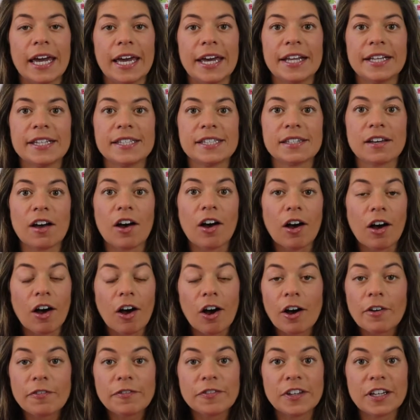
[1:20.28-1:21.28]
It's
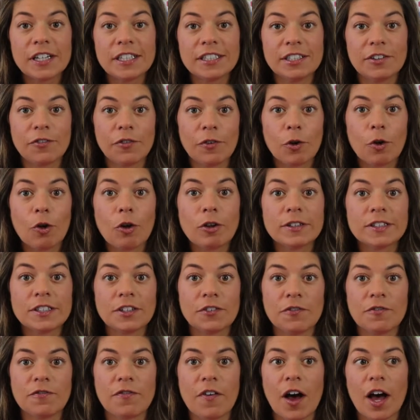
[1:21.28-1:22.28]
often difficult
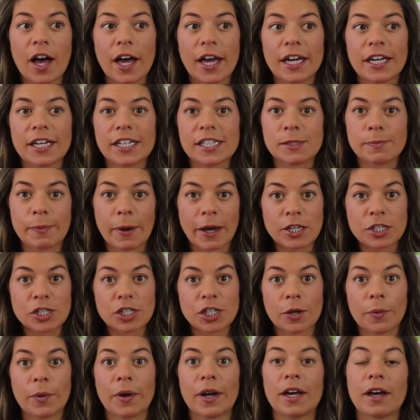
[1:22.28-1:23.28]
to find,
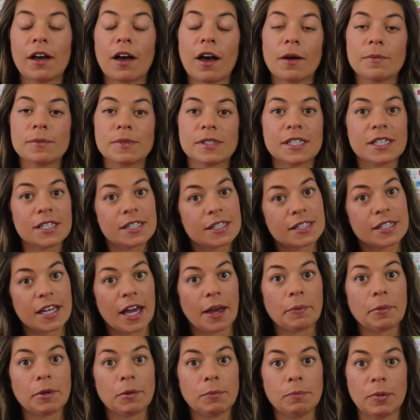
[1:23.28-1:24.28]
especially when it comes to
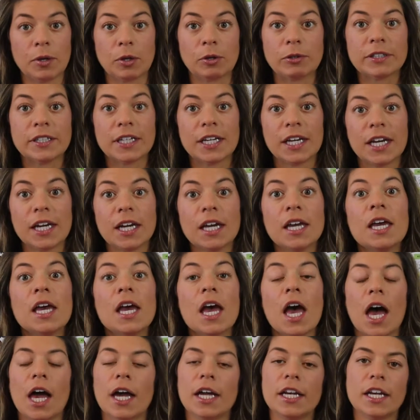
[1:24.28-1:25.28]
STEM and building,
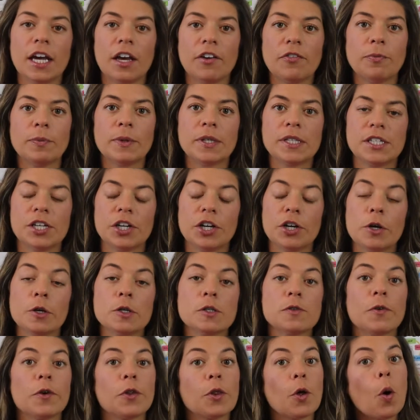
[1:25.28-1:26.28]
enough
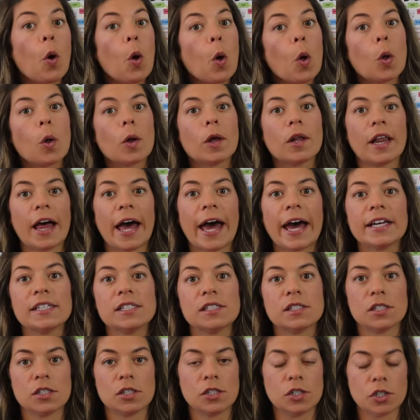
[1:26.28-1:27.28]
materials for the whole
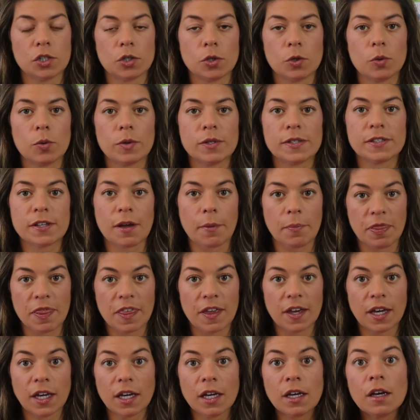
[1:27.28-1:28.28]
class to do
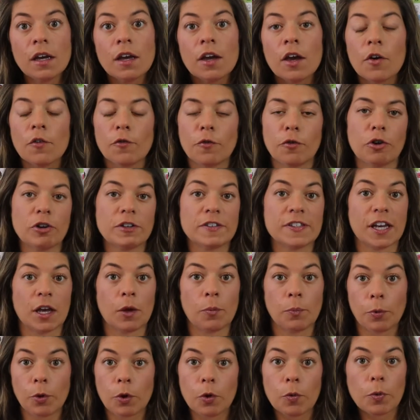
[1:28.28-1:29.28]
something, for
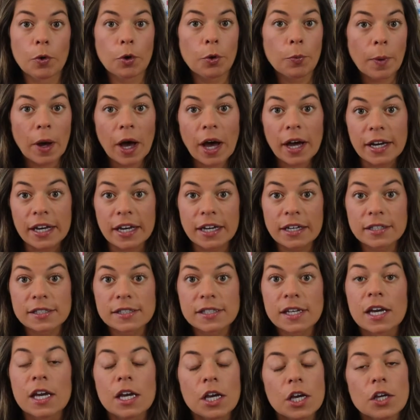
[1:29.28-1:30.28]
example,
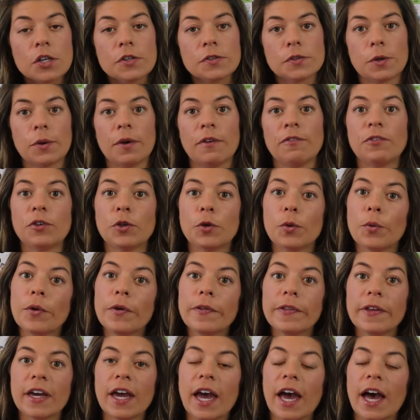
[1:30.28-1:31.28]
robotics. So if you
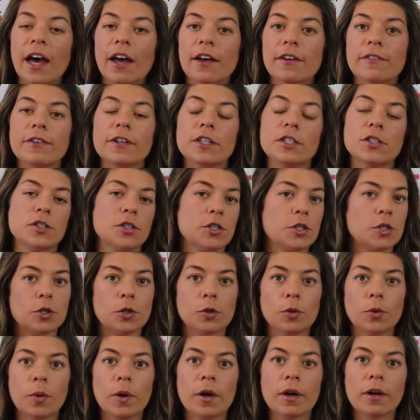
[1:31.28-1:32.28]
only have
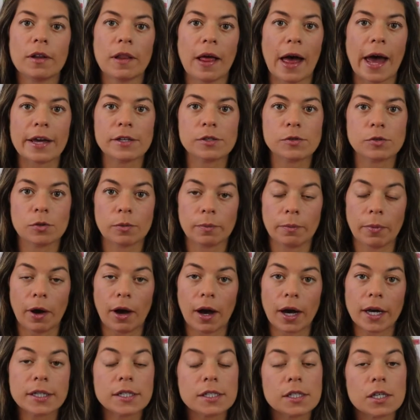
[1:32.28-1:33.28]
two classroom
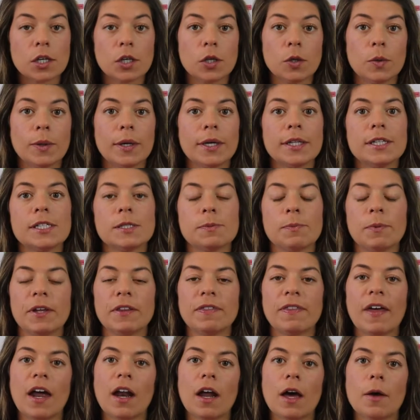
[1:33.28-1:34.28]
bots, you can
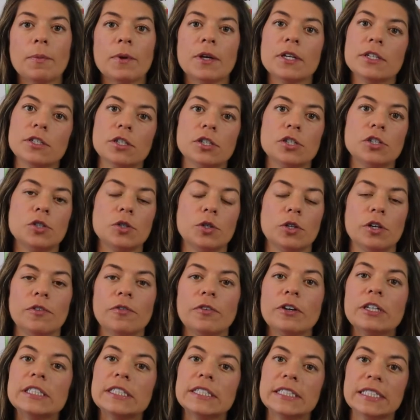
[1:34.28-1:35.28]
split that up into two
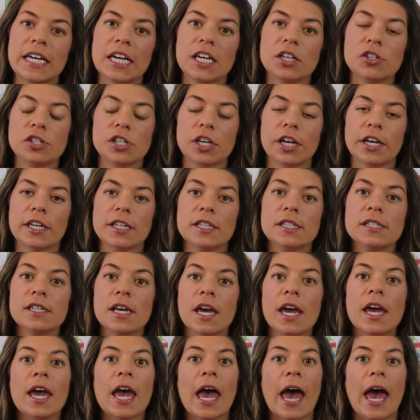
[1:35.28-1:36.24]
different stations,